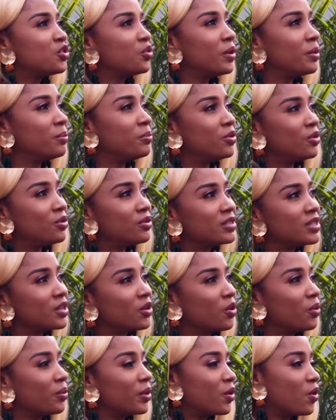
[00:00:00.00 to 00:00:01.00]
to do with
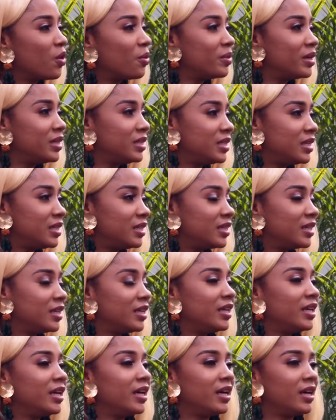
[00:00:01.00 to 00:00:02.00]
music or with comedy. Comedy.
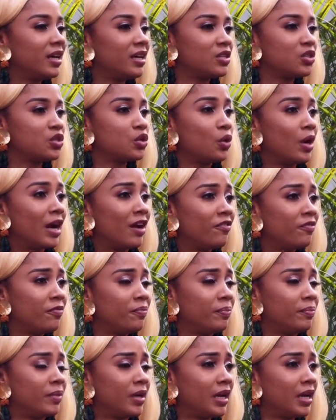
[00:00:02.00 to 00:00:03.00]
Yeah. So I've
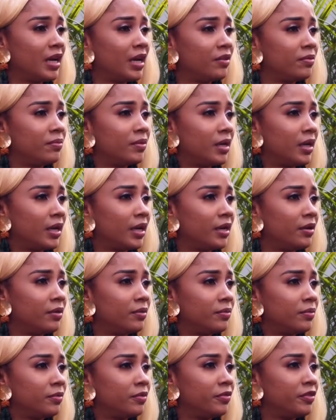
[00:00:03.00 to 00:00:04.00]
I I
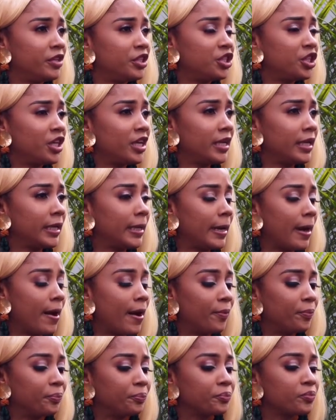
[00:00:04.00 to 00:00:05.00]
featured in
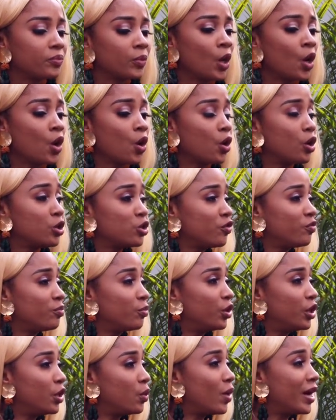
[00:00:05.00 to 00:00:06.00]
um, Cause of
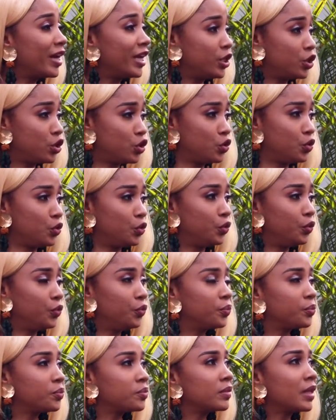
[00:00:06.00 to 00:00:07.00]
Money one and two.
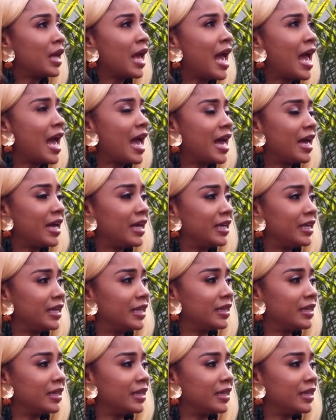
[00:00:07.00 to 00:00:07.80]
Yeah, fantastic.